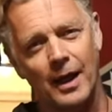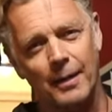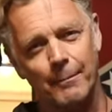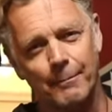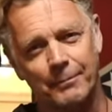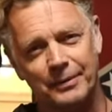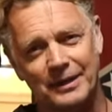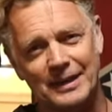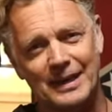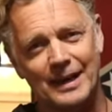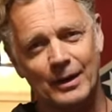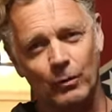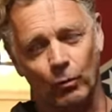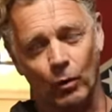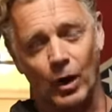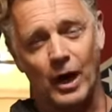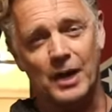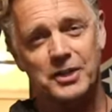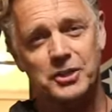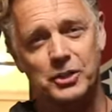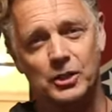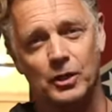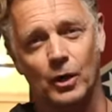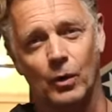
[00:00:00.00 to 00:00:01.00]
being
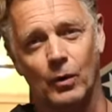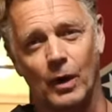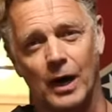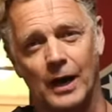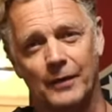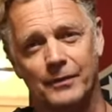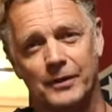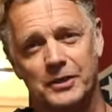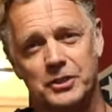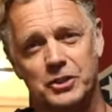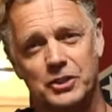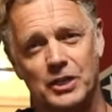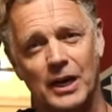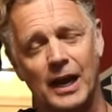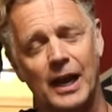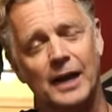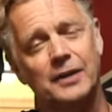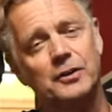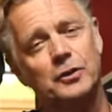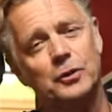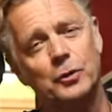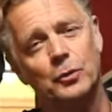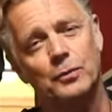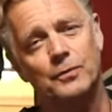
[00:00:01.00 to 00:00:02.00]
Roscoe on the
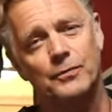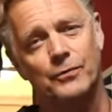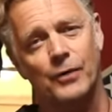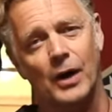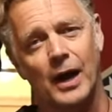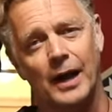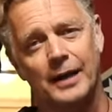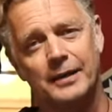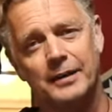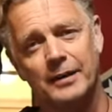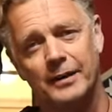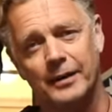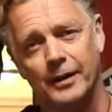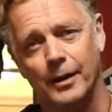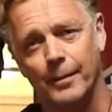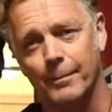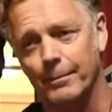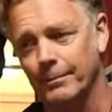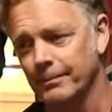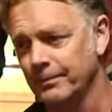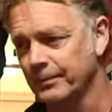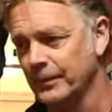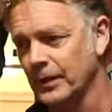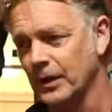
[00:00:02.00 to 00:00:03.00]
set, you'd find
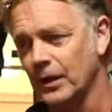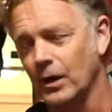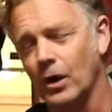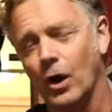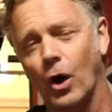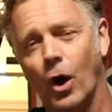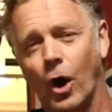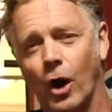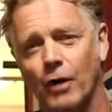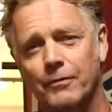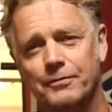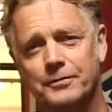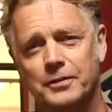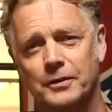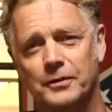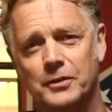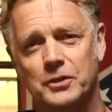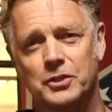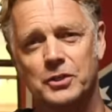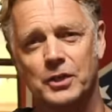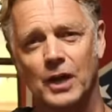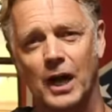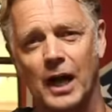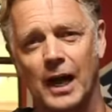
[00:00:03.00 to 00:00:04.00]
him off to the
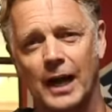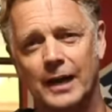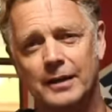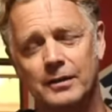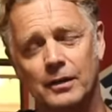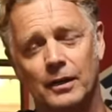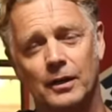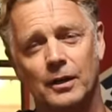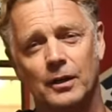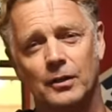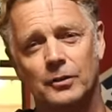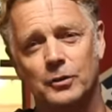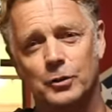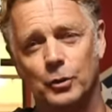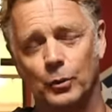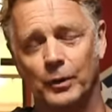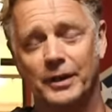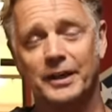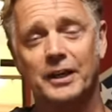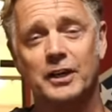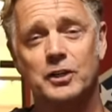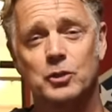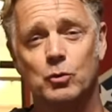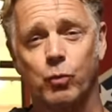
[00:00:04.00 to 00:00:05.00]
side
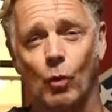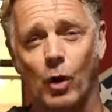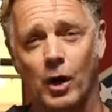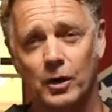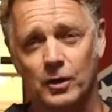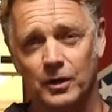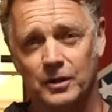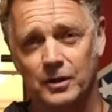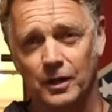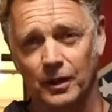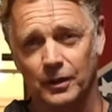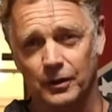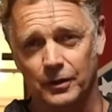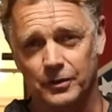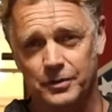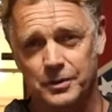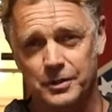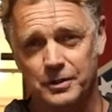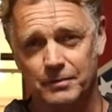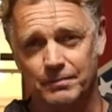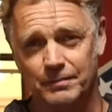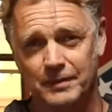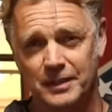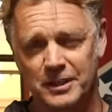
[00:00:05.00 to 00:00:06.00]
doing his watercolors.